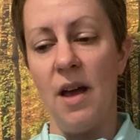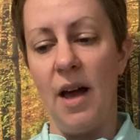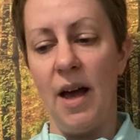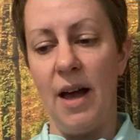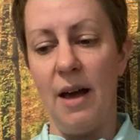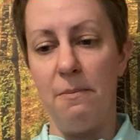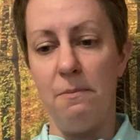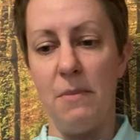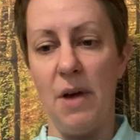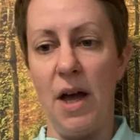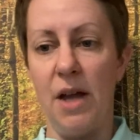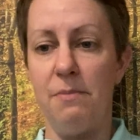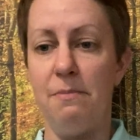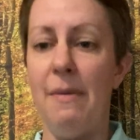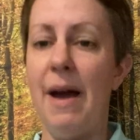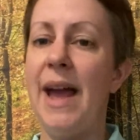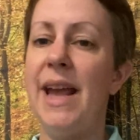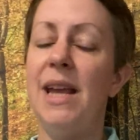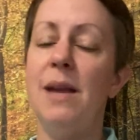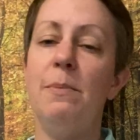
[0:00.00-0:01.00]
And
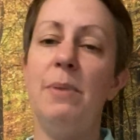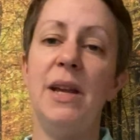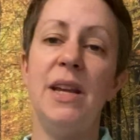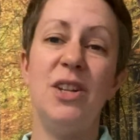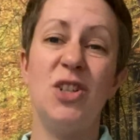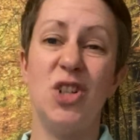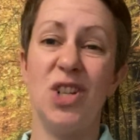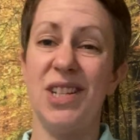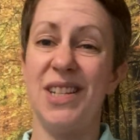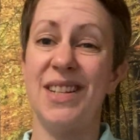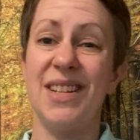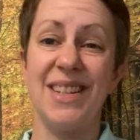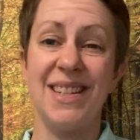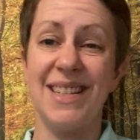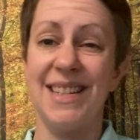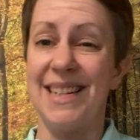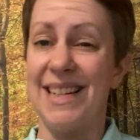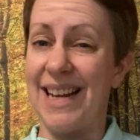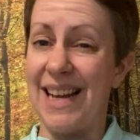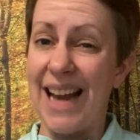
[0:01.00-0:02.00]
maybe just
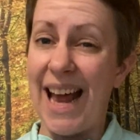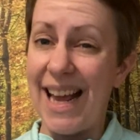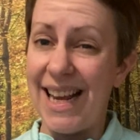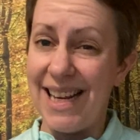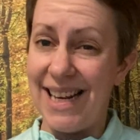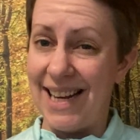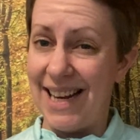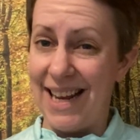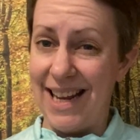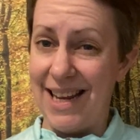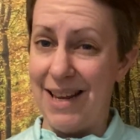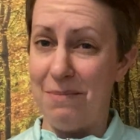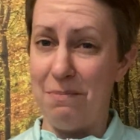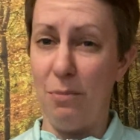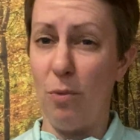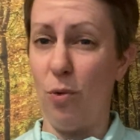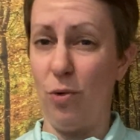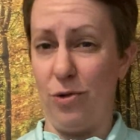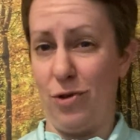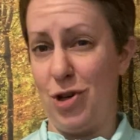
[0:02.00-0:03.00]
slightly
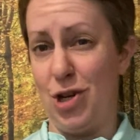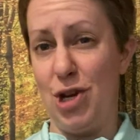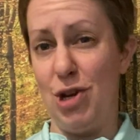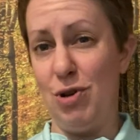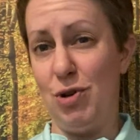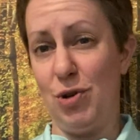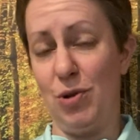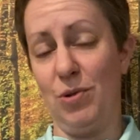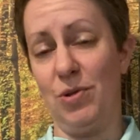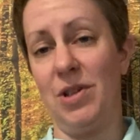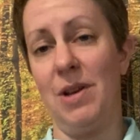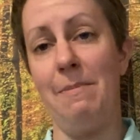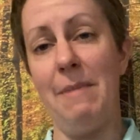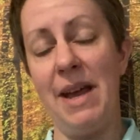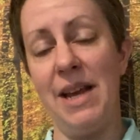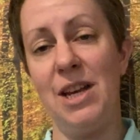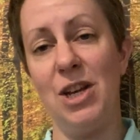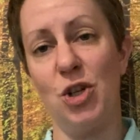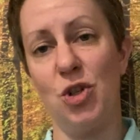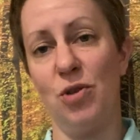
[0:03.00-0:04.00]
more than usual. So
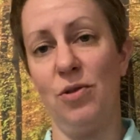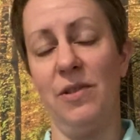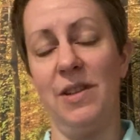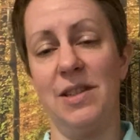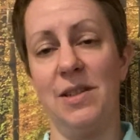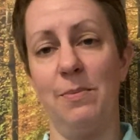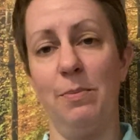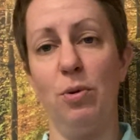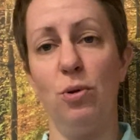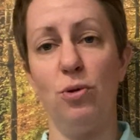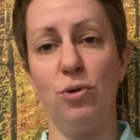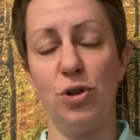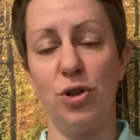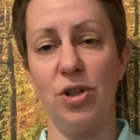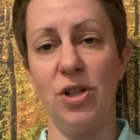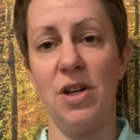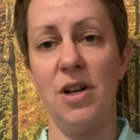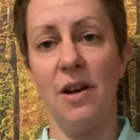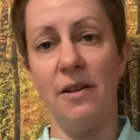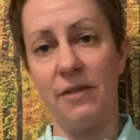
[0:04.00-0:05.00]
making sure there's a
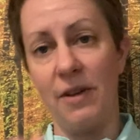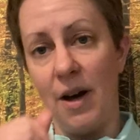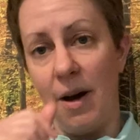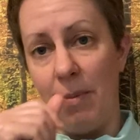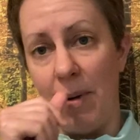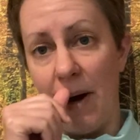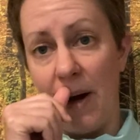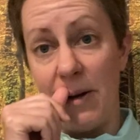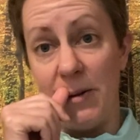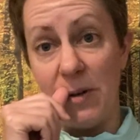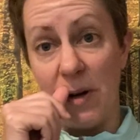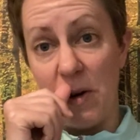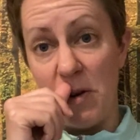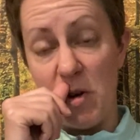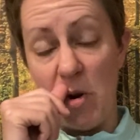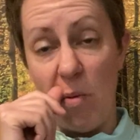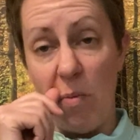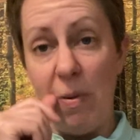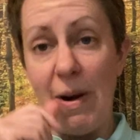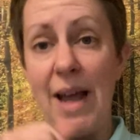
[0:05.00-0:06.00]
portion of carbohydrate on
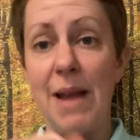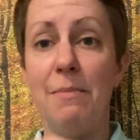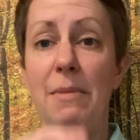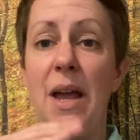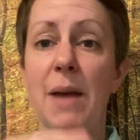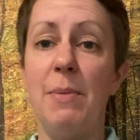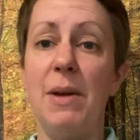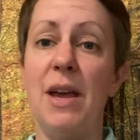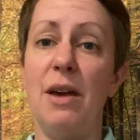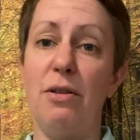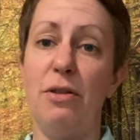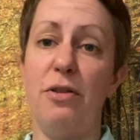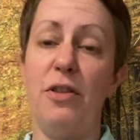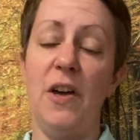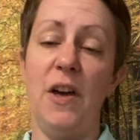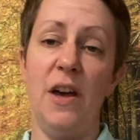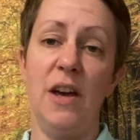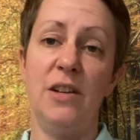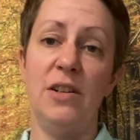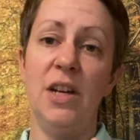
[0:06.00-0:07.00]
your plate, maybe a
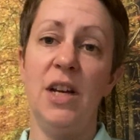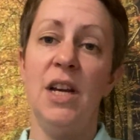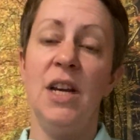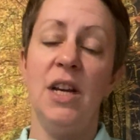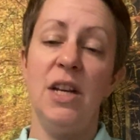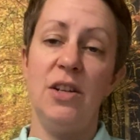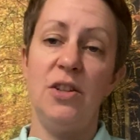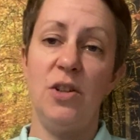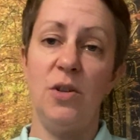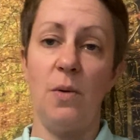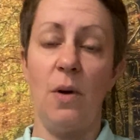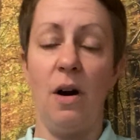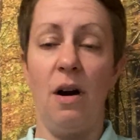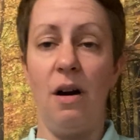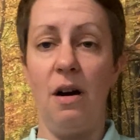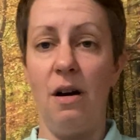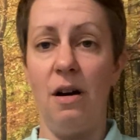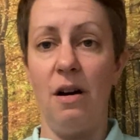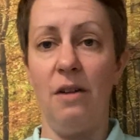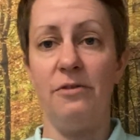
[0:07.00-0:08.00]
third to a
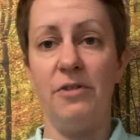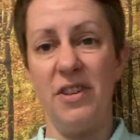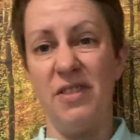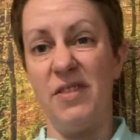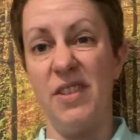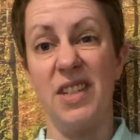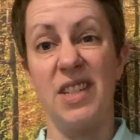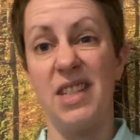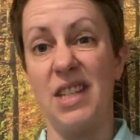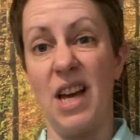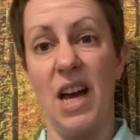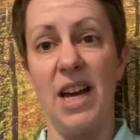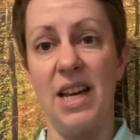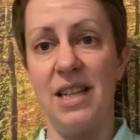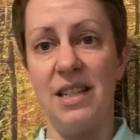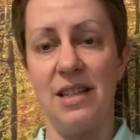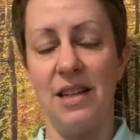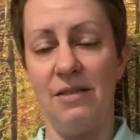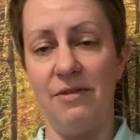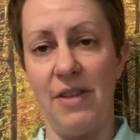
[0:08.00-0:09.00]
half of the
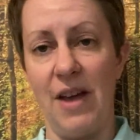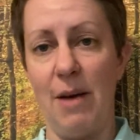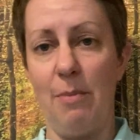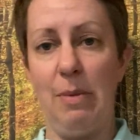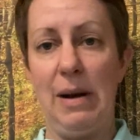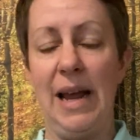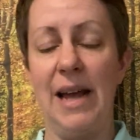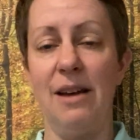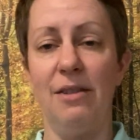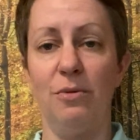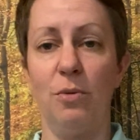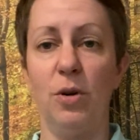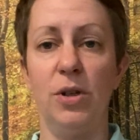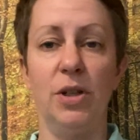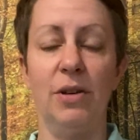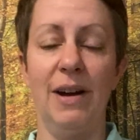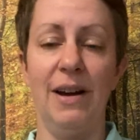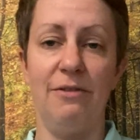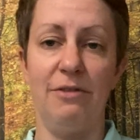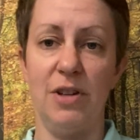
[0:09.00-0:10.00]
size of that plate of
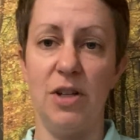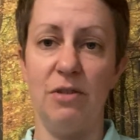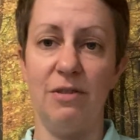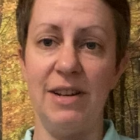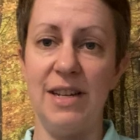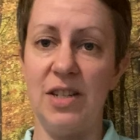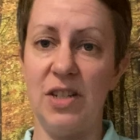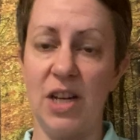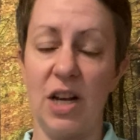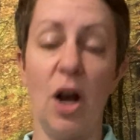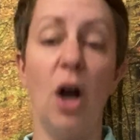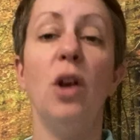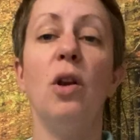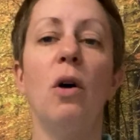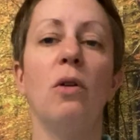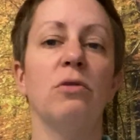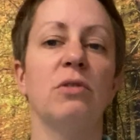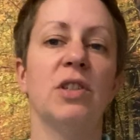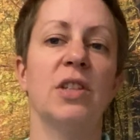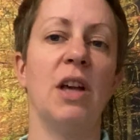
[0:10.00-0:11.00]
whatever you're eating,
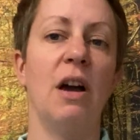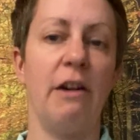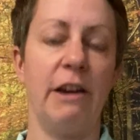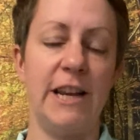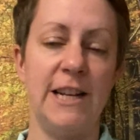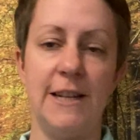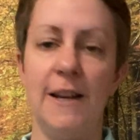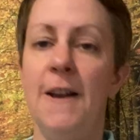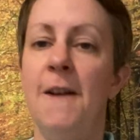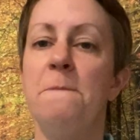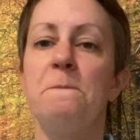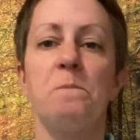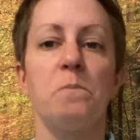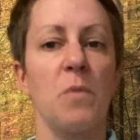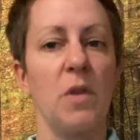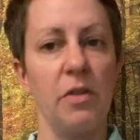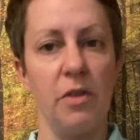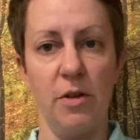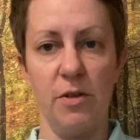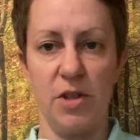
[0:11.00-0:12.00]
alongside
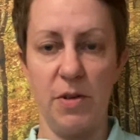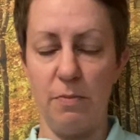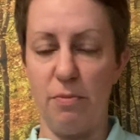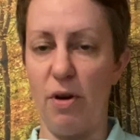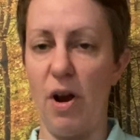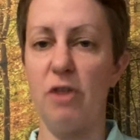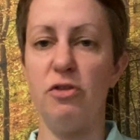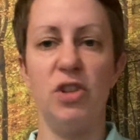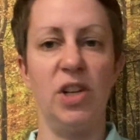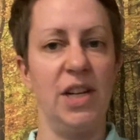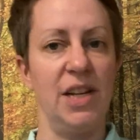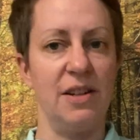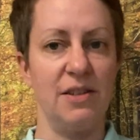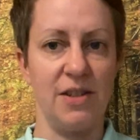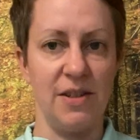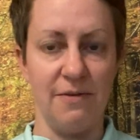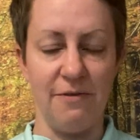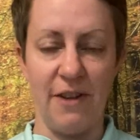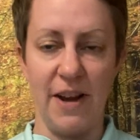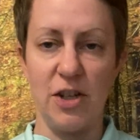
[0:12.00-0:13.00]
some protein,
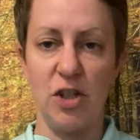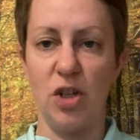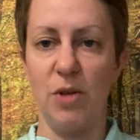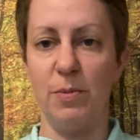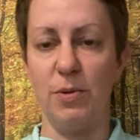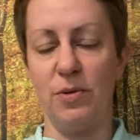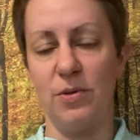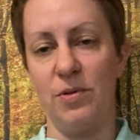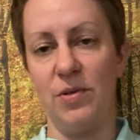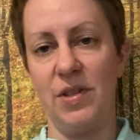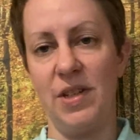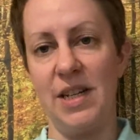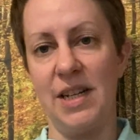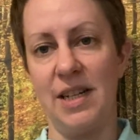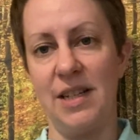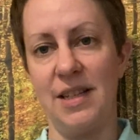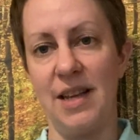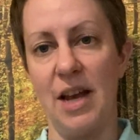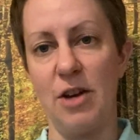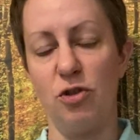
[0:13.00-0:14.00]
some vegetables,
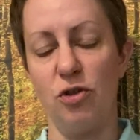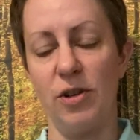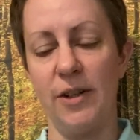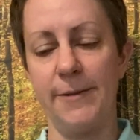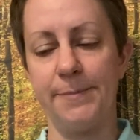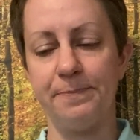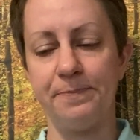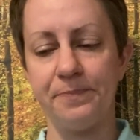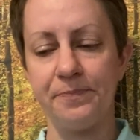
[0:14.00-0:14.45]
etc.